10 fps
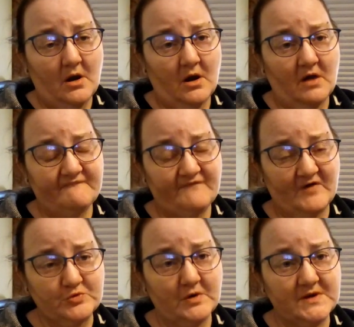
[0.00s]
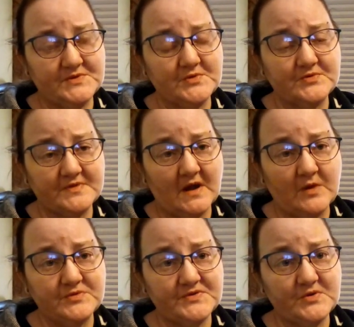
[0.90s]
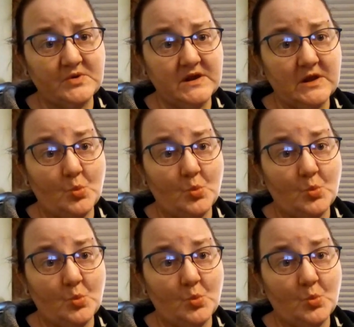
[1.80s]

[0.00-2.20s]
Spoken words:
fundraiser that I was doing.